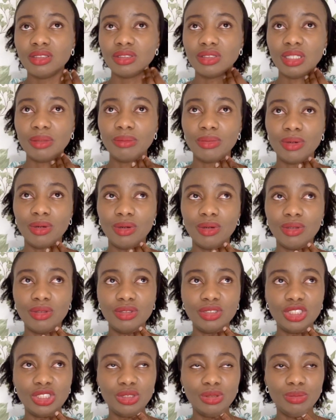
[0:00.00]

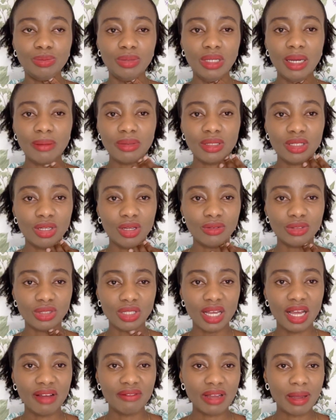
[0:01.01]
but she would probably love to
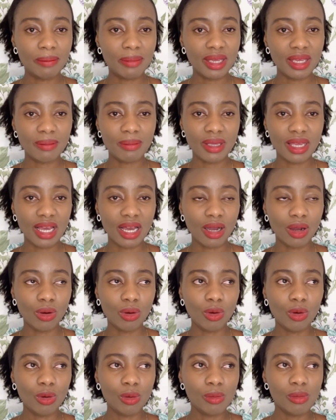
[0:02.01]
have a baby at
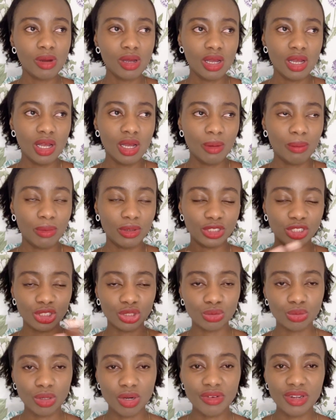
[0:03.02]
home, but
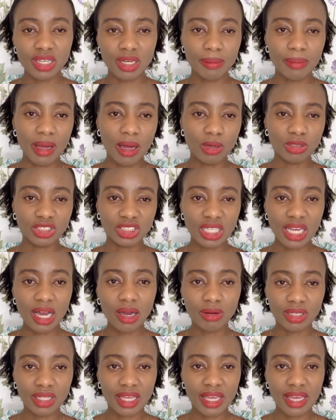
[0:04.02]
she's worried about
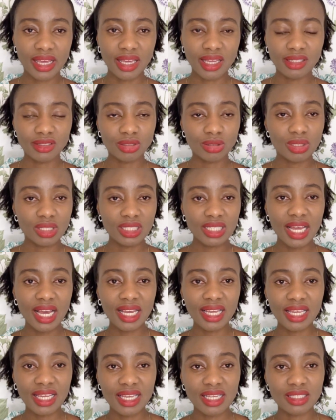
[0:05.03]
childcare. So in
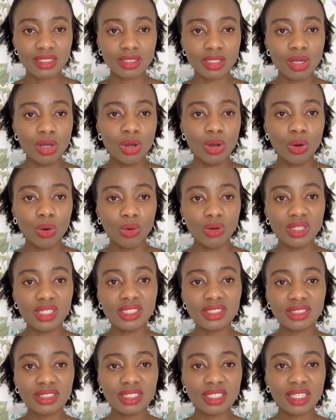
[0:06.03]
that case,
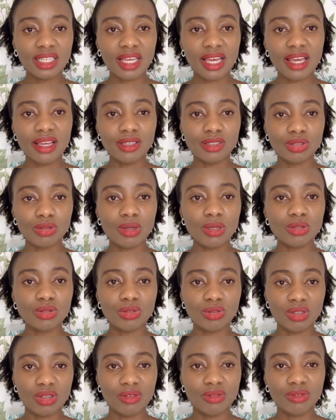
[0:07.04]
holistic care is going
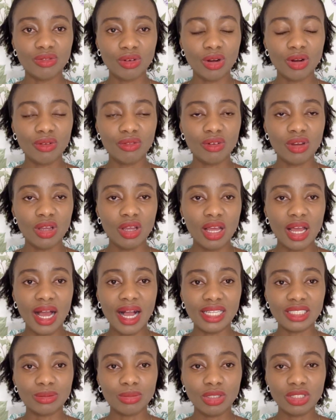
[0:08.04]
to involve,
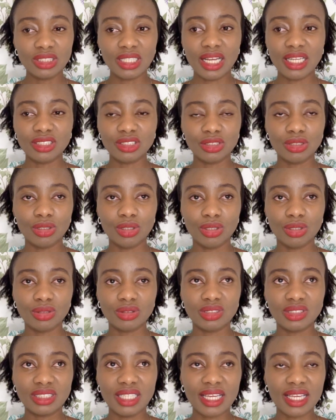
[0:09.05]
as much as you're
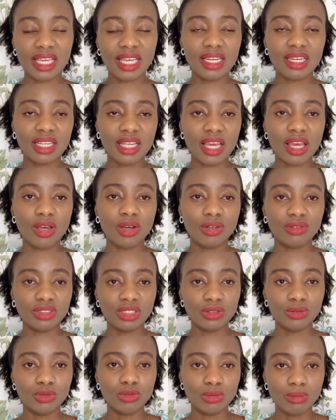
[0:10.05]
taking care of
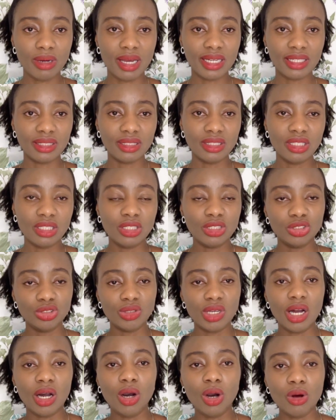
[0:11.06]
the woman,
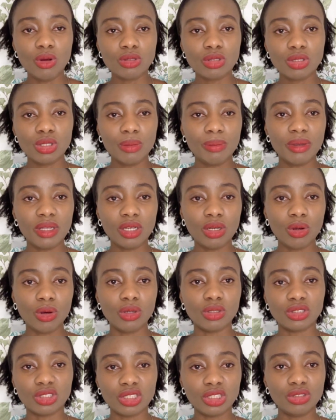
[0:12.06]
you are also being
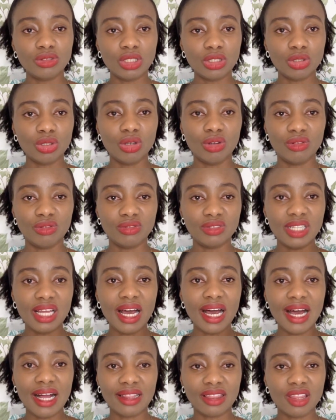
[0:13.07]
considerate of
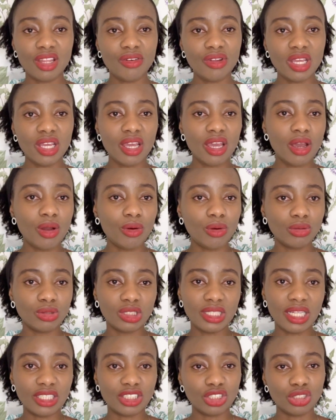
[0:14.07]
that a 3-year-old
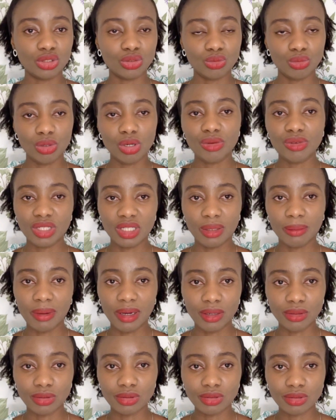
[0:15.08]
that she's worried
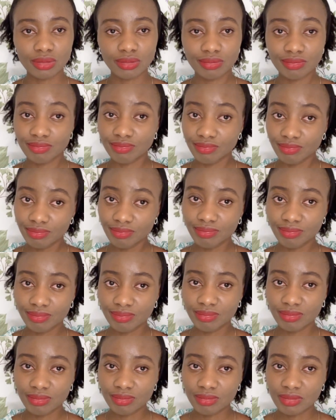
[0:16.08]
about.
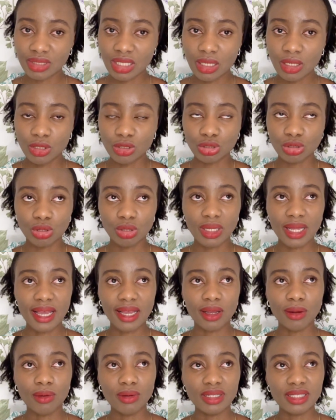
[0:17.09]
So
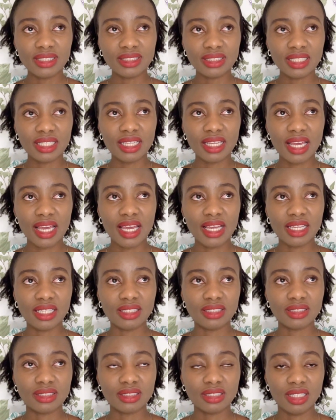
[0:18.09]
like holistic care
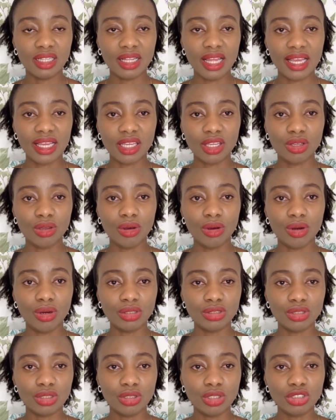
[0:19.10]
is like you're
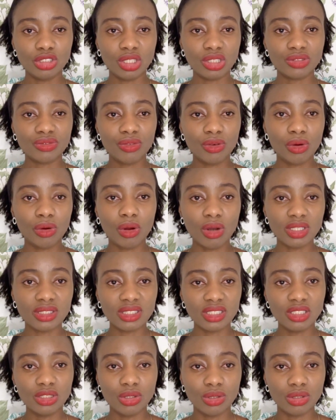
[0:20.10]
not just
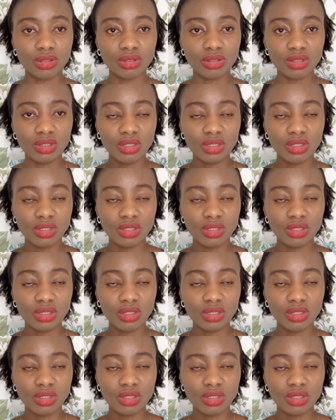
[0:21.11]
focusing on